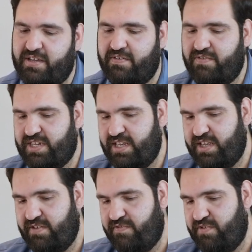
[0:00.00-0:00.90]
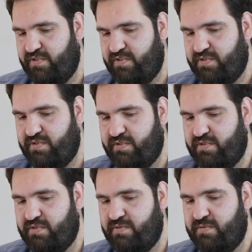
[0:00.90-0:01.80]
We say if you
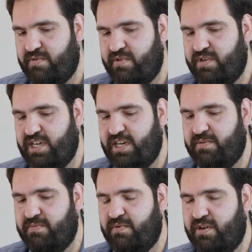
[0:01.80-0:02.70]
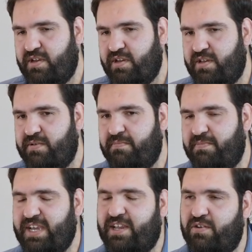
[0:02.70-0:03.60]
didn't
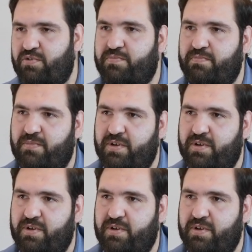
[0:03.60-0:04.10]
make good